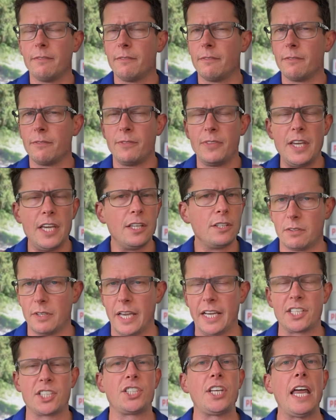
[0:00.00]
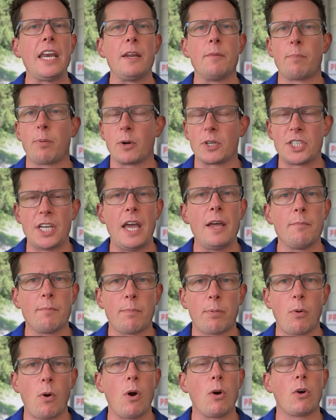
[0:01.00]
these extend and pretend
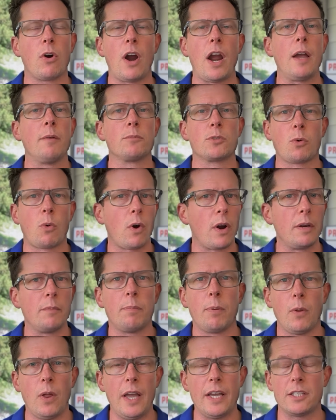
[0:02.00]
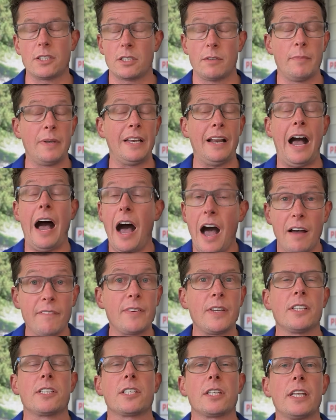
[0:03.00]
programs were in place? I mean,
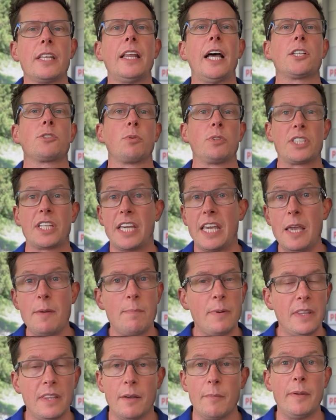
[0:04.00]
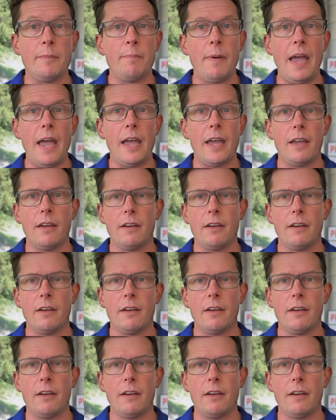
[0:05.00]
obviously that's what's keeping them at bay.